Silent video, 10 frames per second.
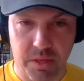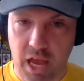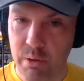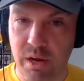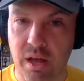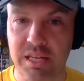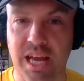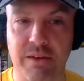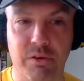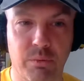I would like to
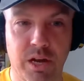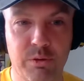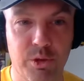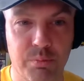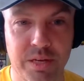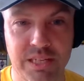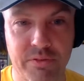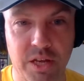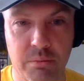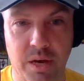have a word with you, please, if
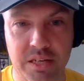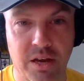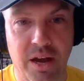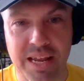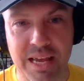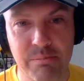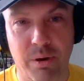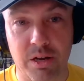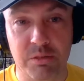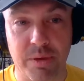you don't mind. Kindly
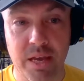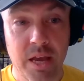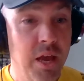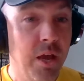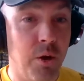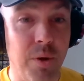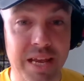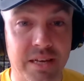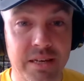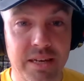inbox me.
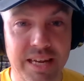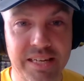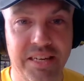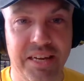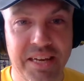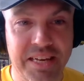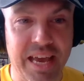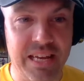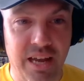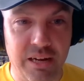Quick, Linda,
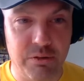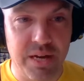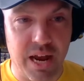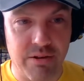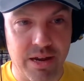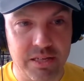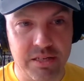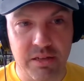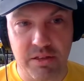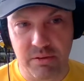get in touch with
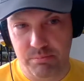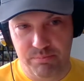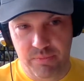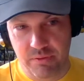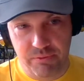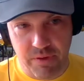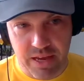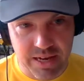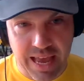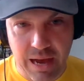Naresh, the
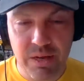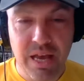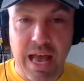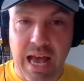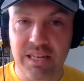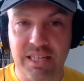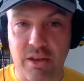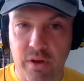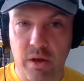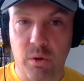fake account, and
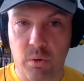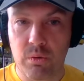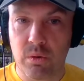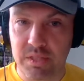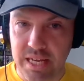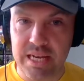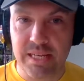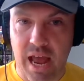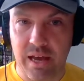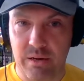give her all your
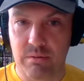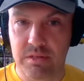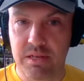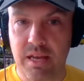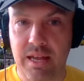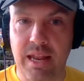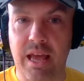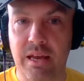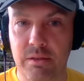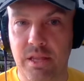details.
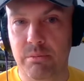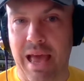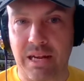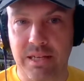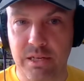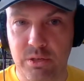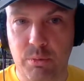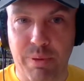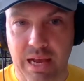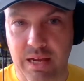Let them access your
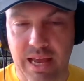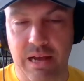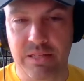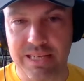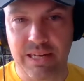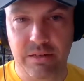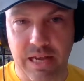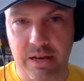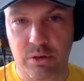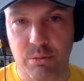bank account details
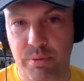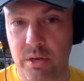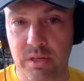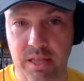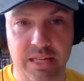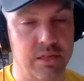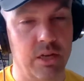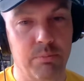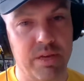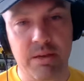and your computer. You're
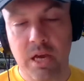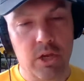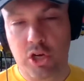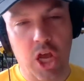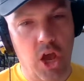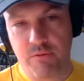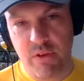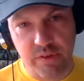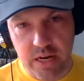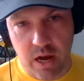going to earn
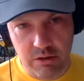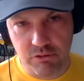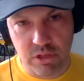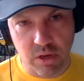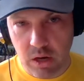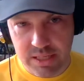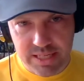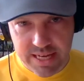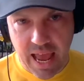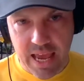$1,500 a
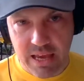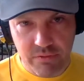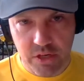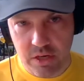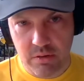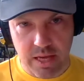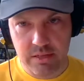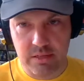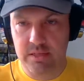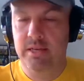day if you do
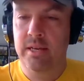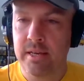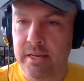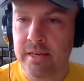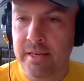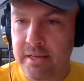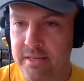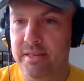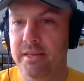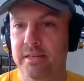this.
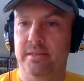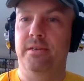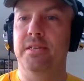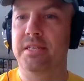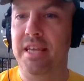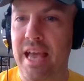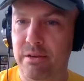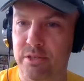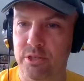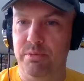Honestly, how
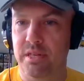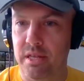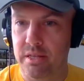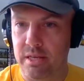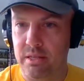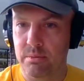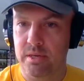stupid do they think that